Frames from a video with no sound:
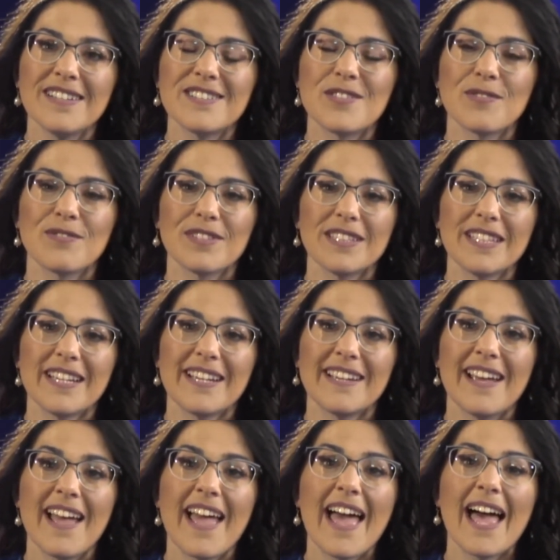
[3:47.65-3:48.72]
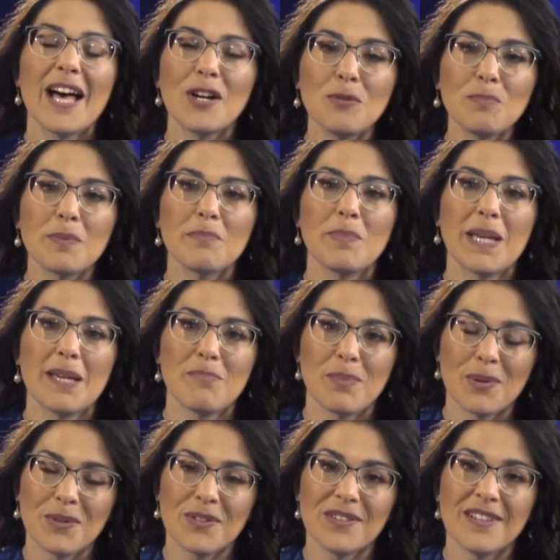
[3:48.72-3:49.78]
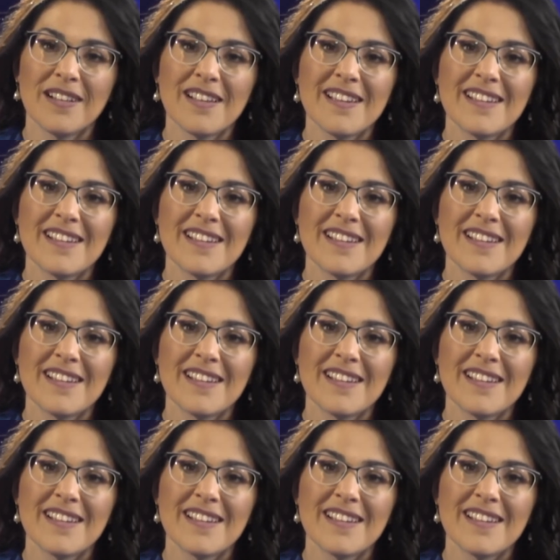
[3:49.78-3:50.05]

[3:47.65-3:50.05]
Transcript: to really help people